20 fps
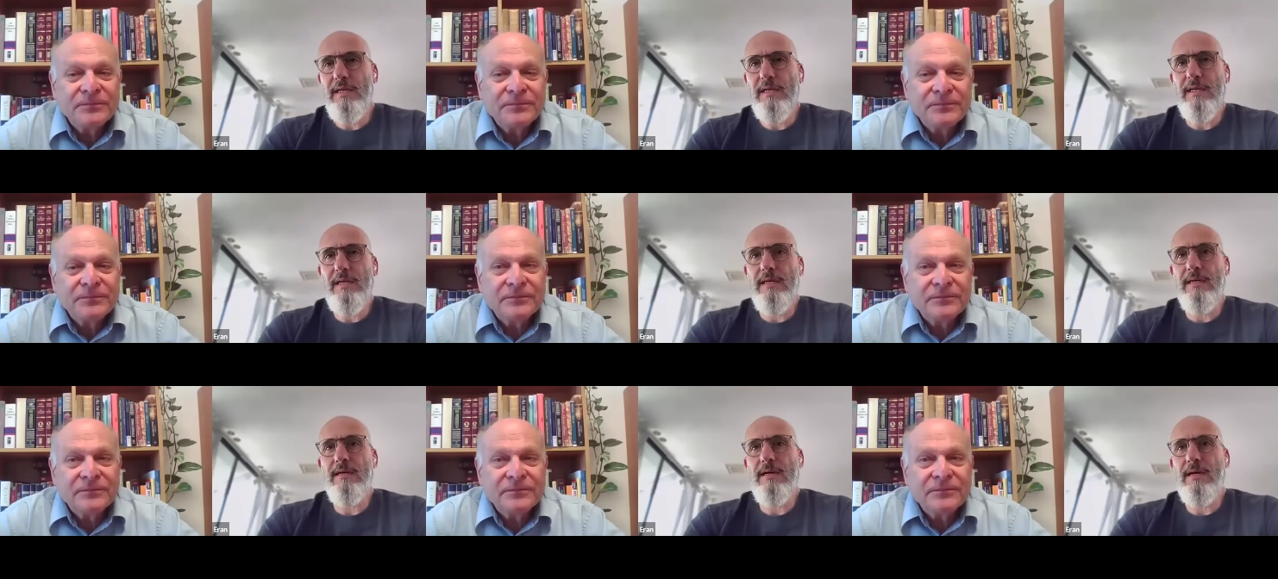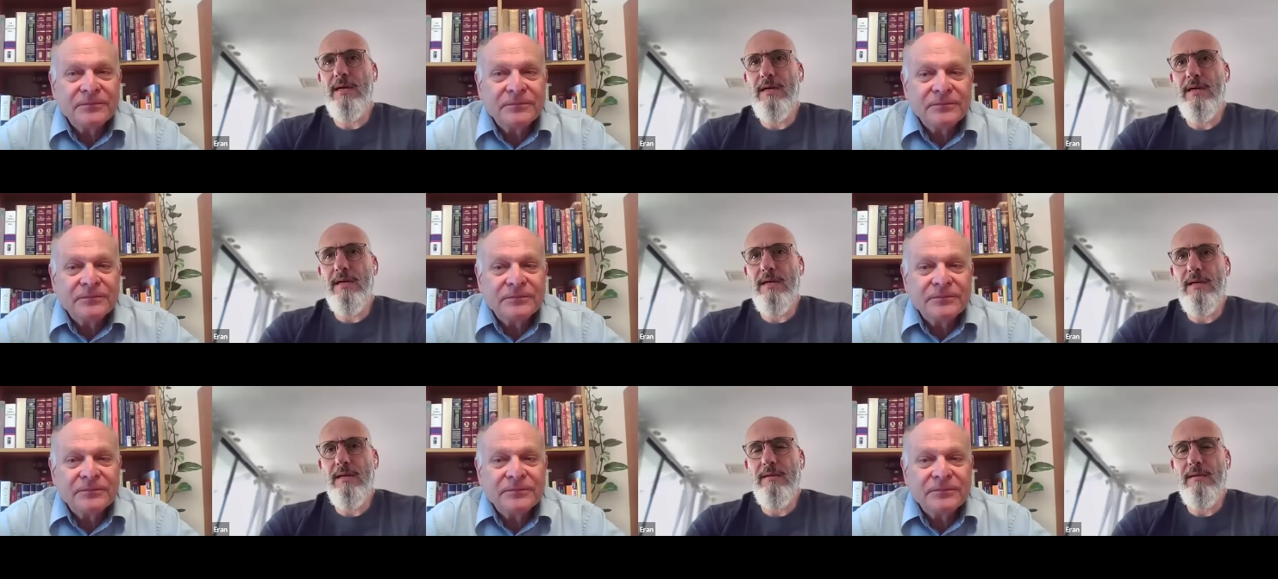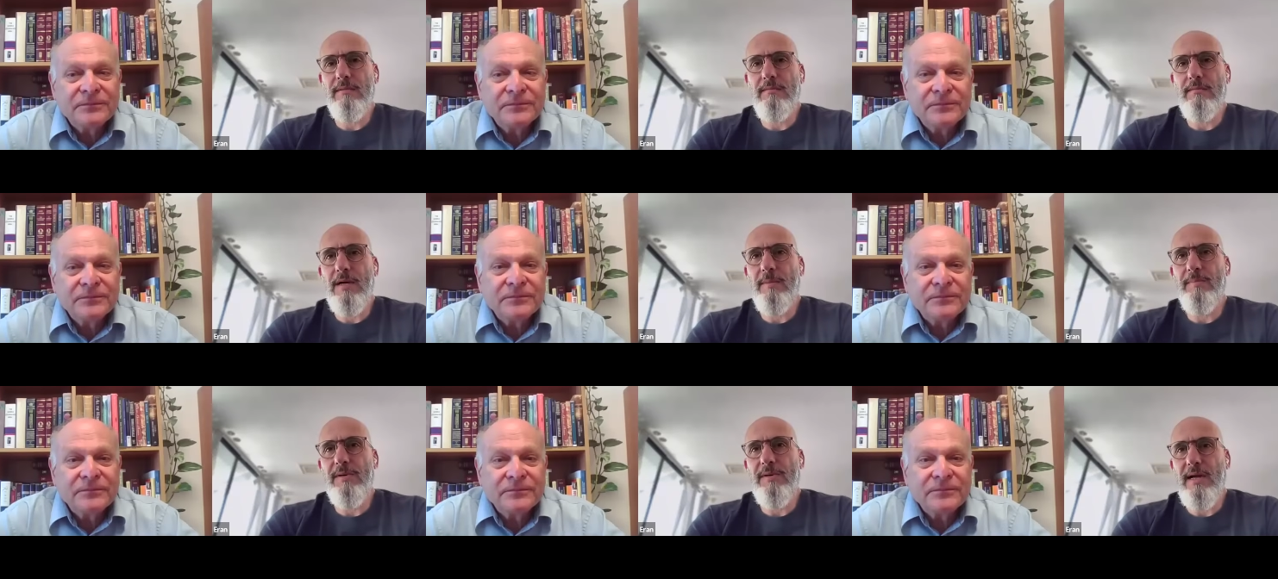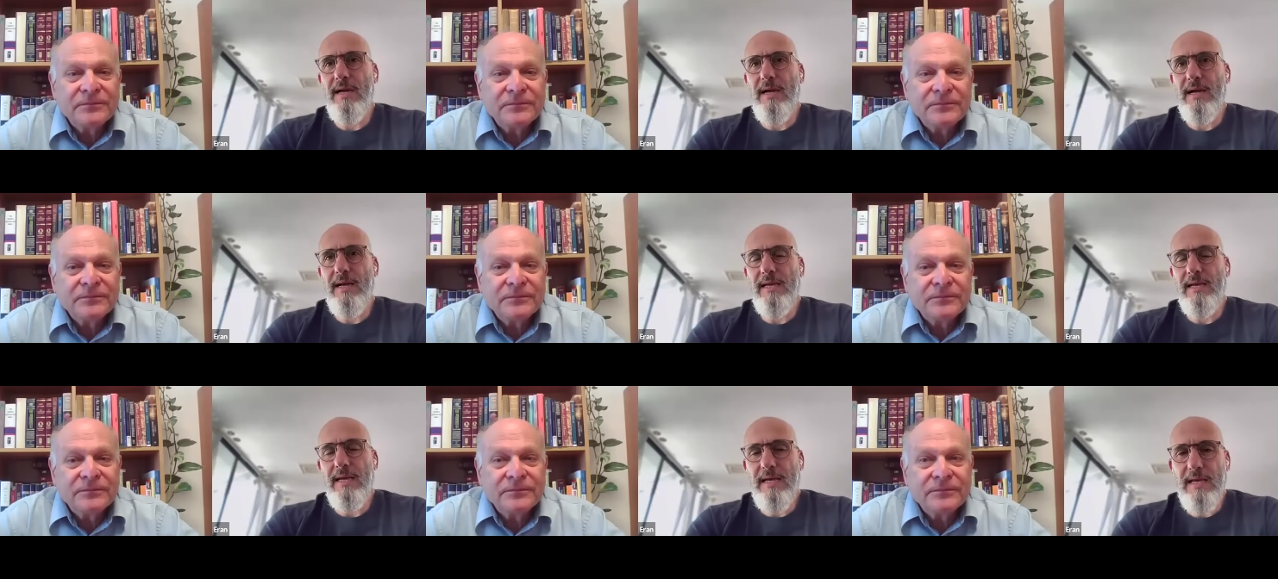Speaker 1: we um,
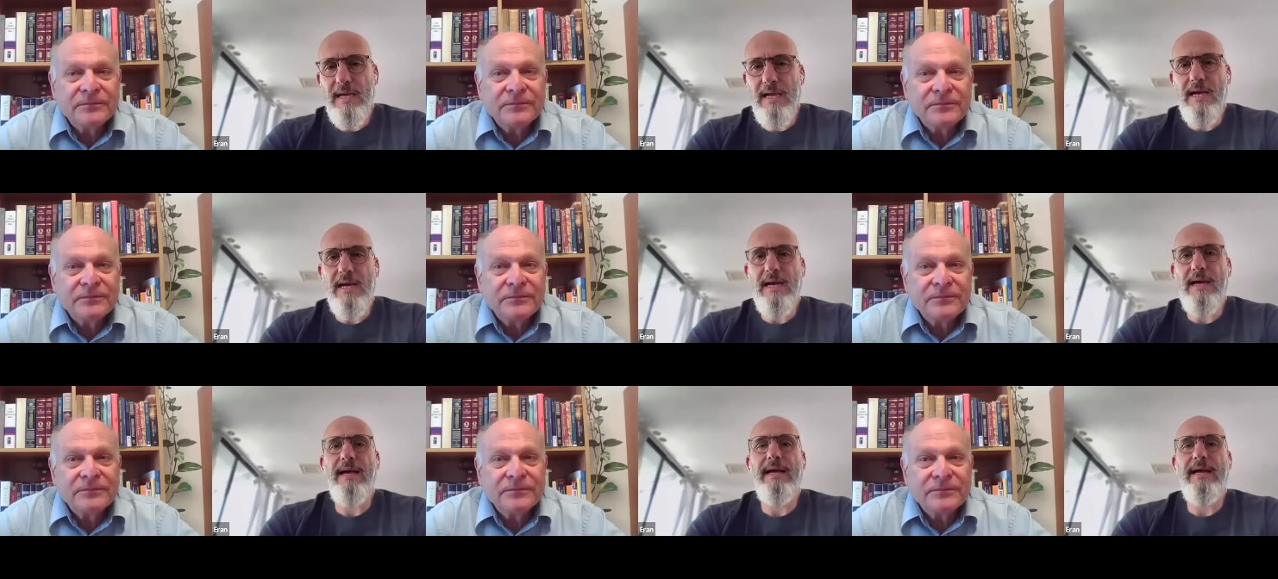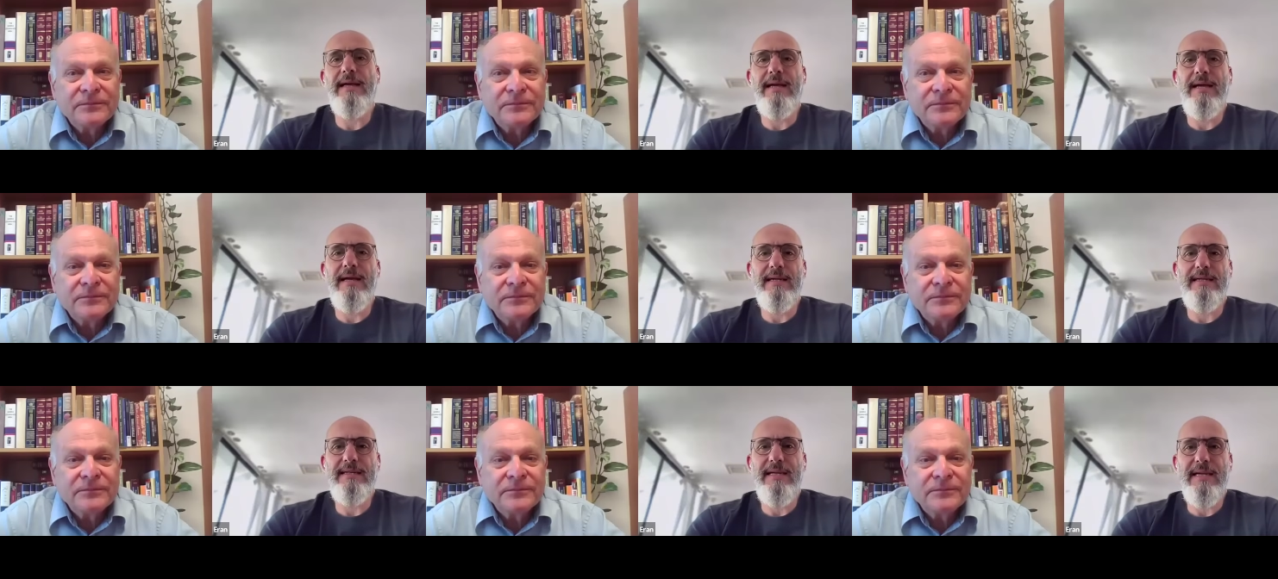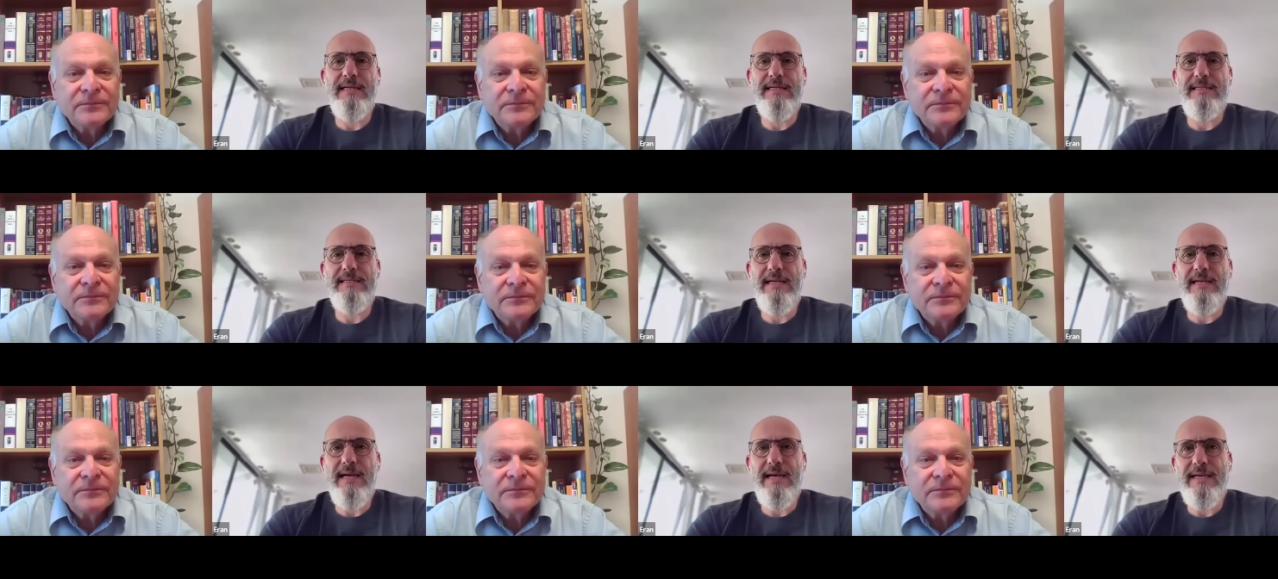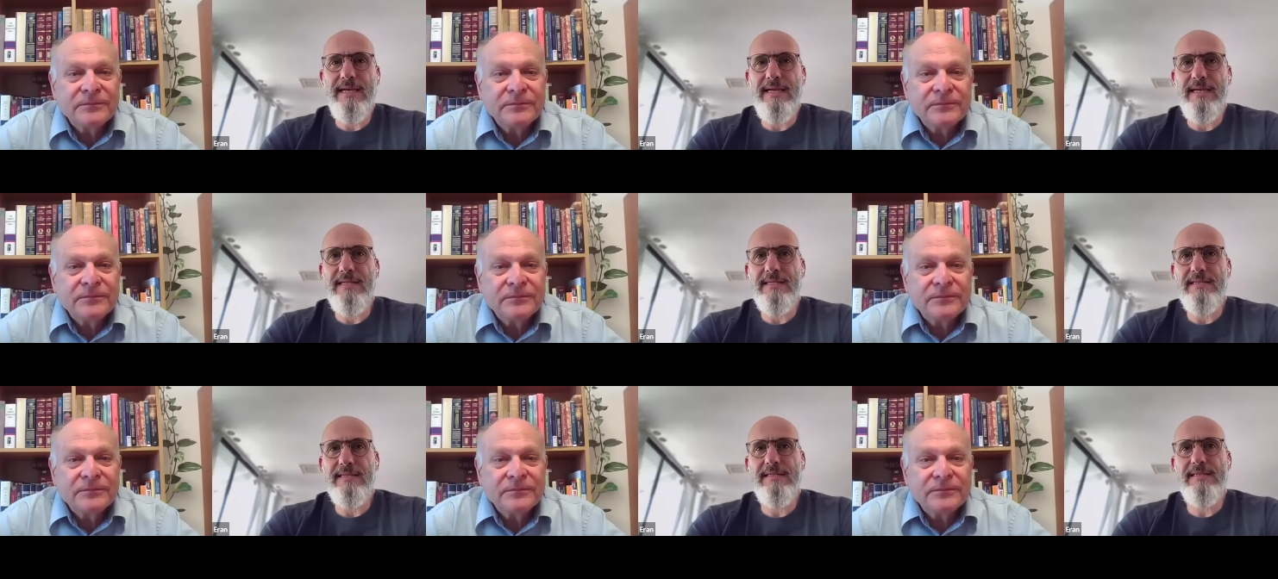apply AI and data
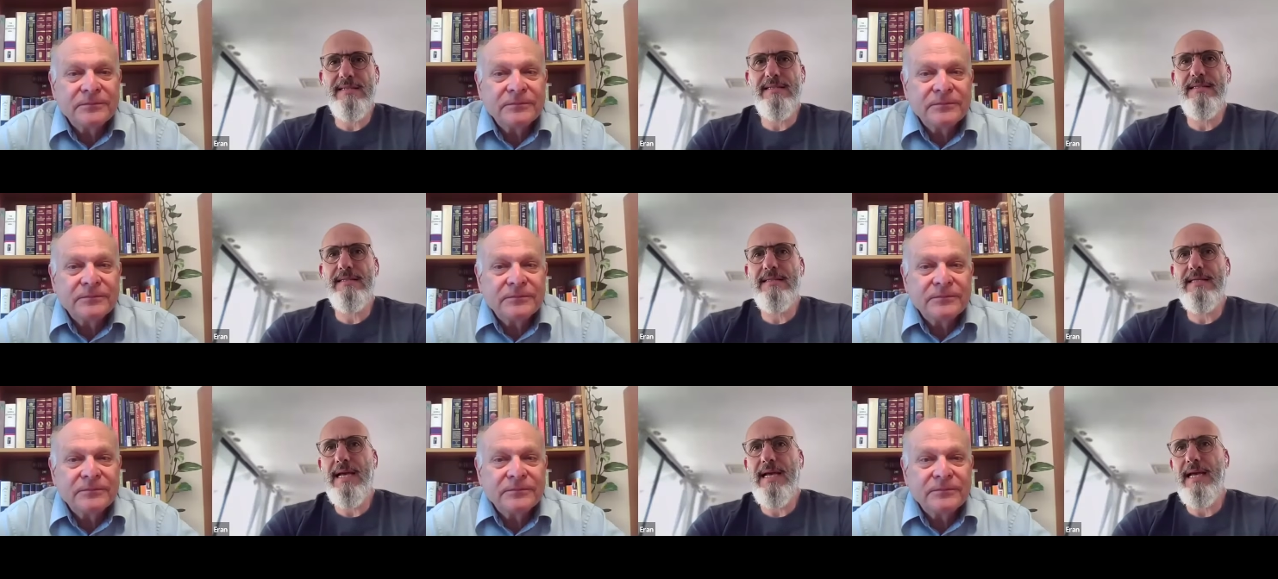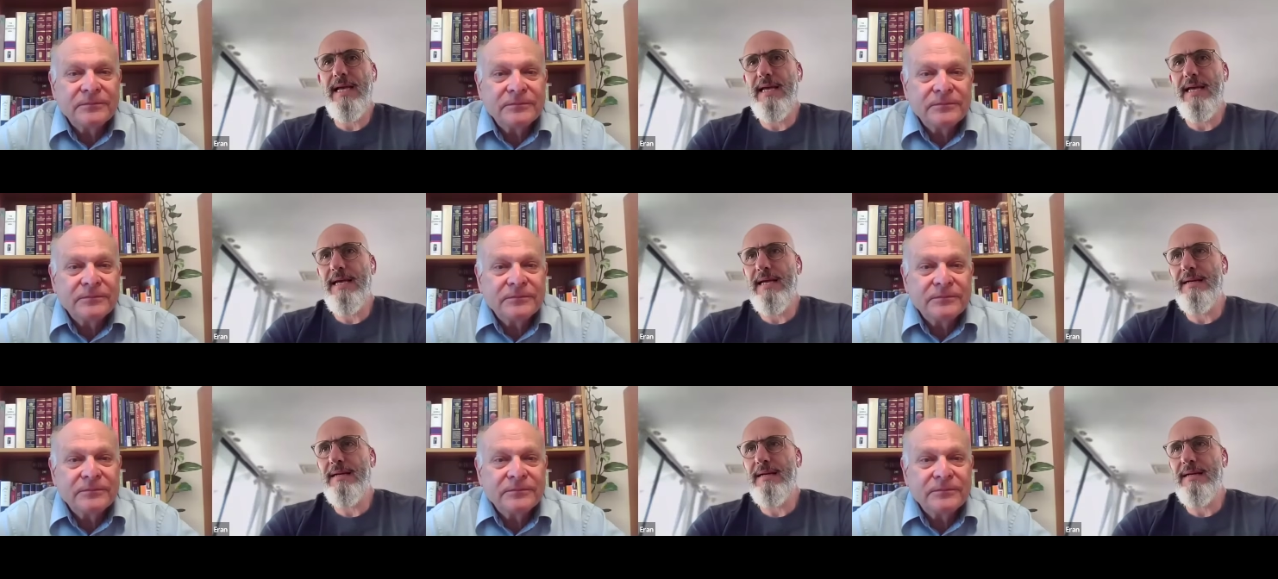science,